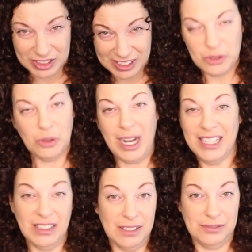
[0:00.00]
So I
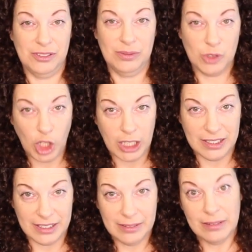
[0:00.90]
love
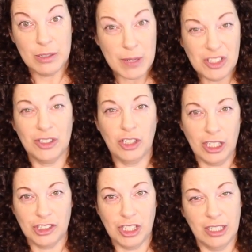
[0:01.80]
chocolate, especially
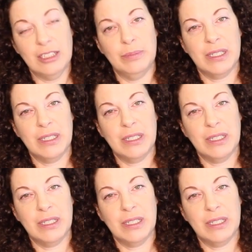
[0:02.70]
dark chocolate,